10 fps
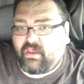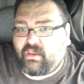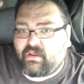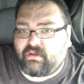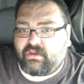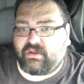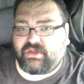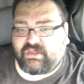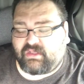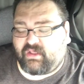you
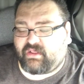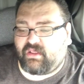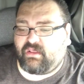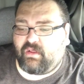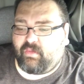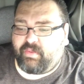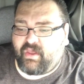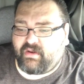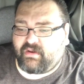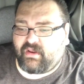just click the little
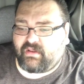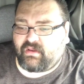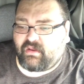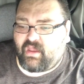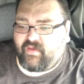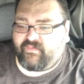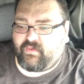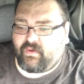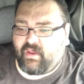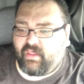button and you got 4